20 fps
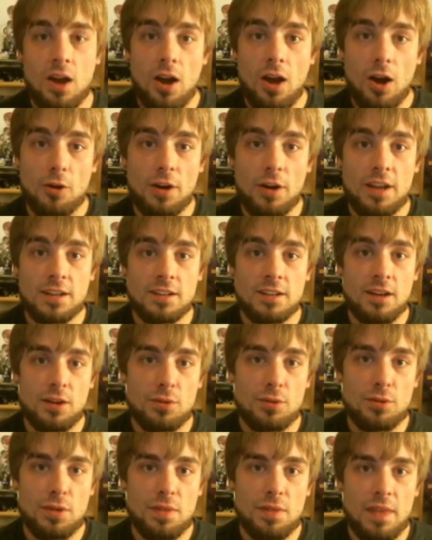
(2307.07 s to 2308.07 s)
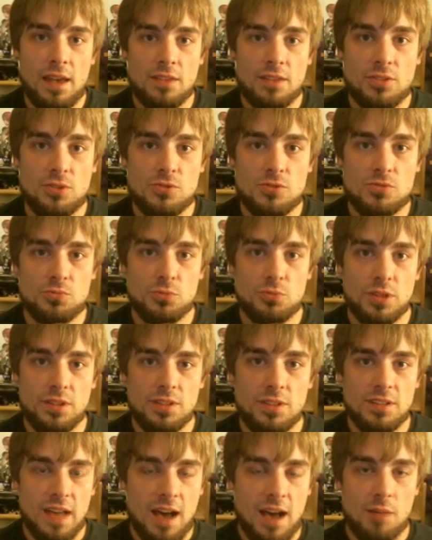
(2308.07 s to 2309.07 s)
Alright, and other than that, there's
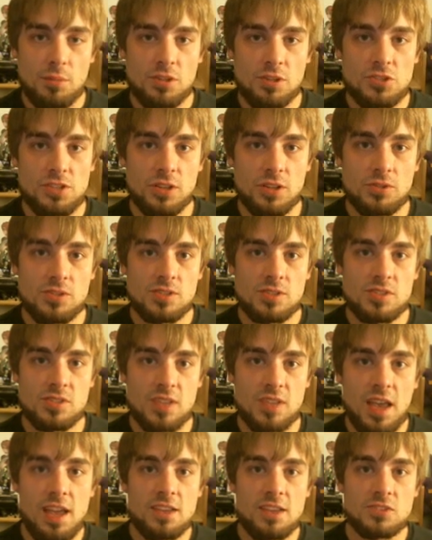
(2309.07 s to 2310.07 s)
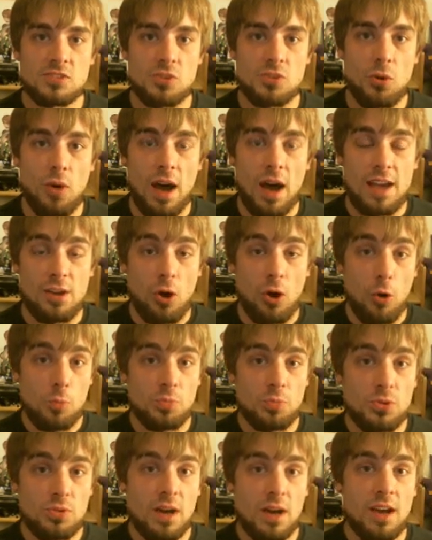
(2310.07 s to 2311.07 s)
really not much else to say, so I hope
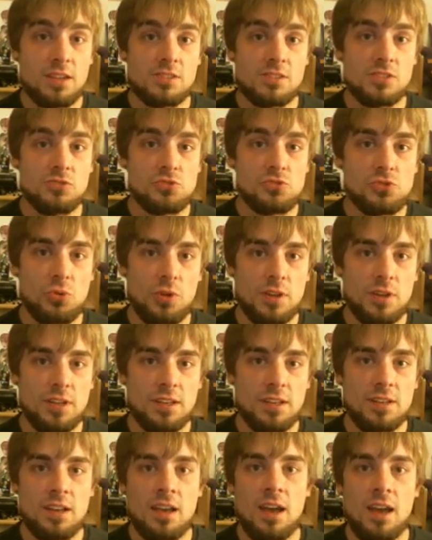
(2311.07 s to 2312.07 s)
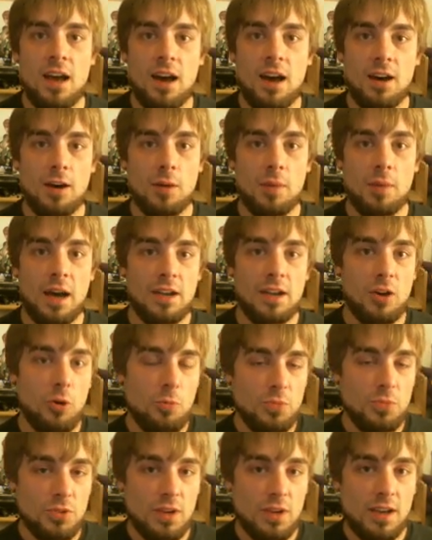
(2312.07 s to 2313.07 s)
you guys enjoyed it. I
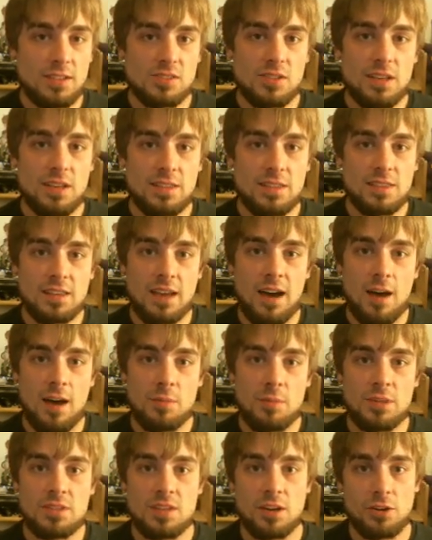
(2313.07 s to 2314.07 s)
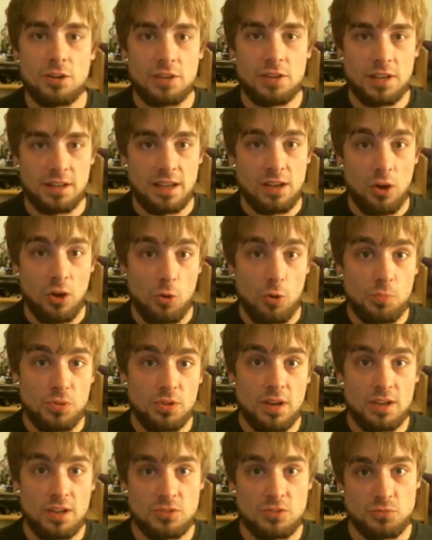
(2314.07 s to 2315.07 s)
hope you guys liked the commentary, and I hope you
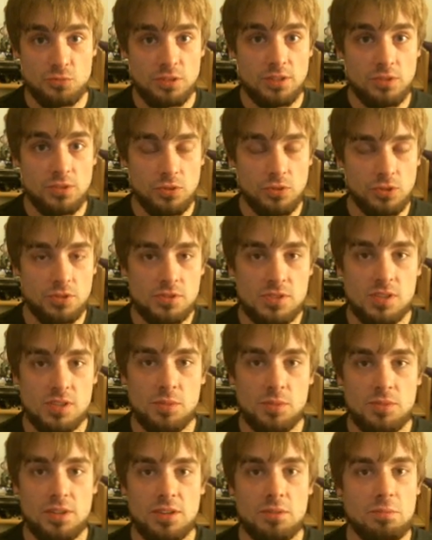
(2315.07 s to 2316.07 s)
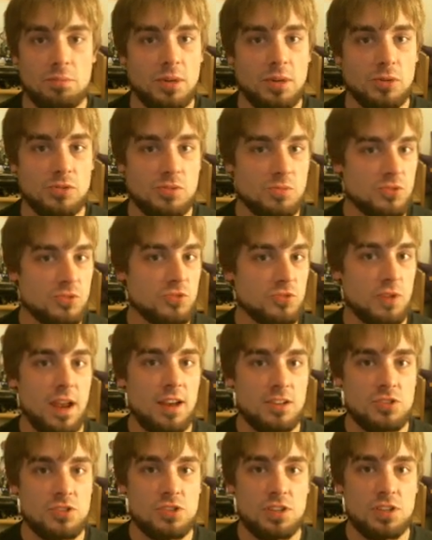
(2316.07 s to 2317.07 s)
guys really learned something about some
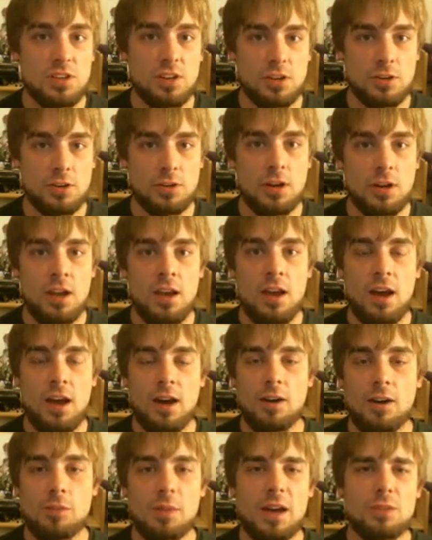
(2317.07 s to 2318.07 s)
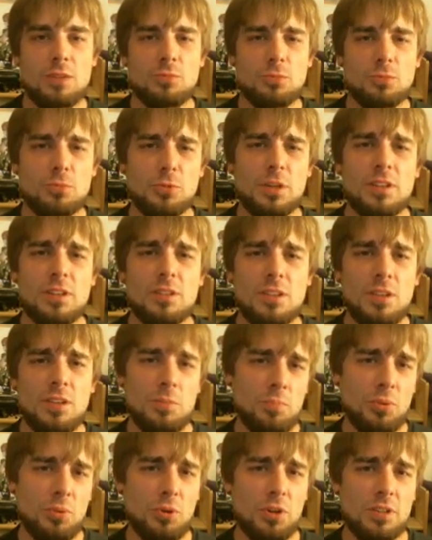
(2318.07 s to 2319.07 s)
strategy here. I really
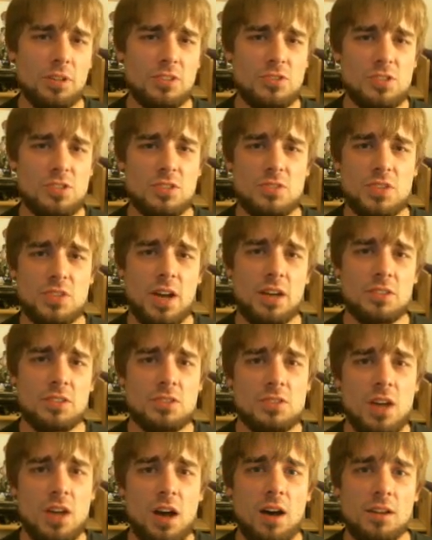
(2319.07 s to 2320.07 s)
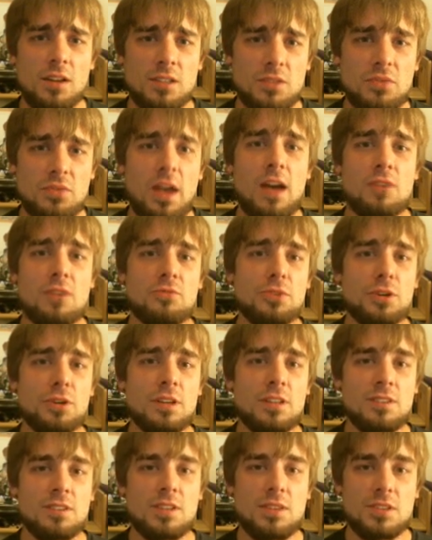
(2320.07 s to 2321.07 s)
put just a ton of effort
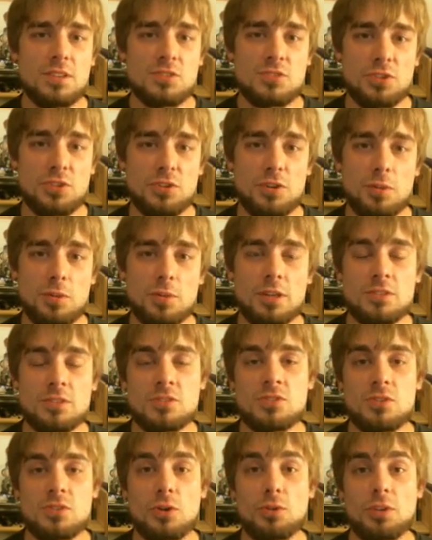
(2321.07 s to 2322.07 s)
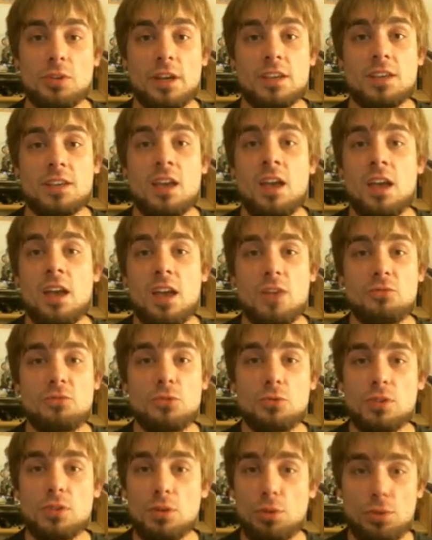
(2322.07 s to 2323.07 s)
into this tournament, so like, if
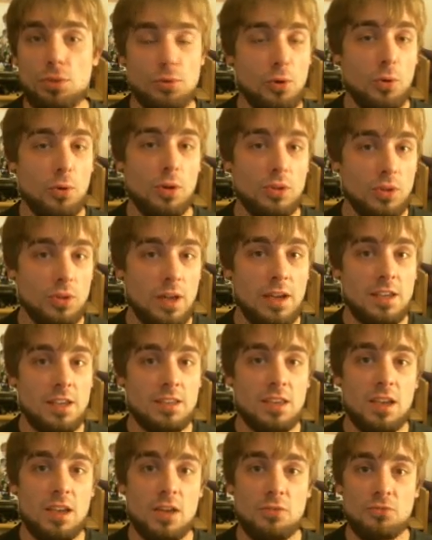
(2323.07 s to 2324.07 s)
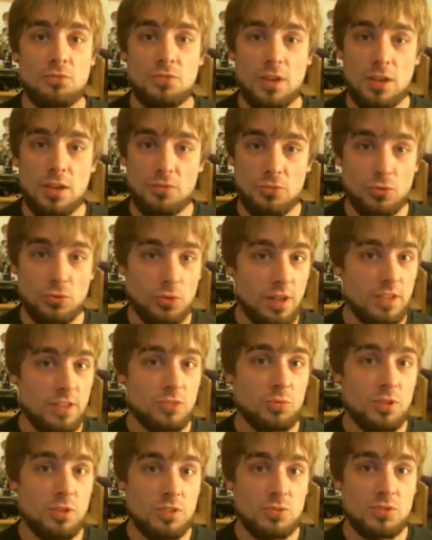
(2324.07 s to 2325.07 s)
you could throw a like, if you liked
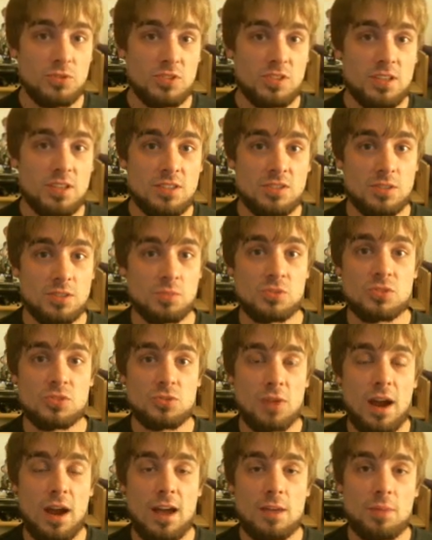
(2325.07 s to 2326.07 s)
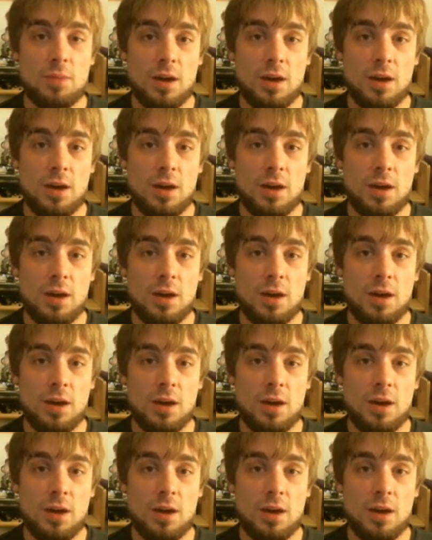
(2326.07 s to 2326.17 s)
what you see, subscribe.